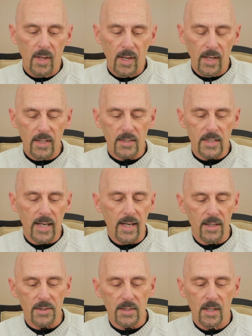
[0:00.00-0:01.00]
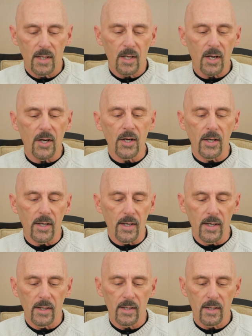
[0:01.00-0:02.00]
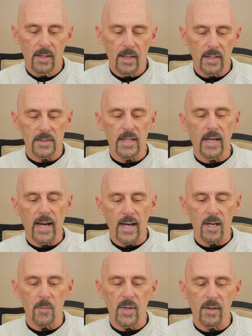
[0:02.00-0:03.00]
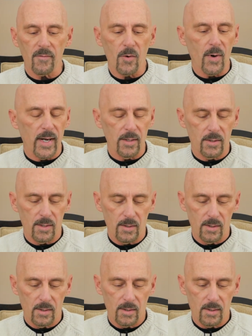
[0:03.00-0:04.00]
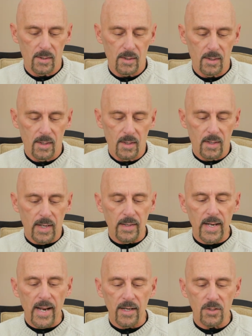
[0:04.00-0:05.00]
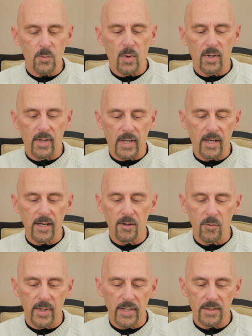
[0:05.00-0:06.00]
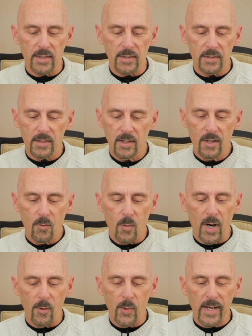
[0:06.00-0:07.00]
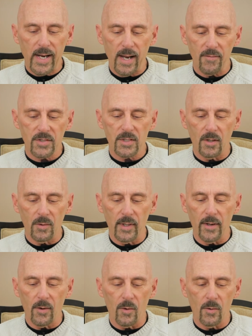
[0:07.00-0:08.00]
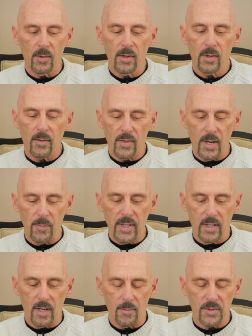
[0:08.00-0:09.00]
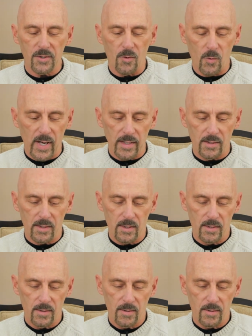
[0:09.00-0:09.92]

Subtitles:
he says, "Good is the enemy of great." And that is one of the key reasons why we have so little that becomes great.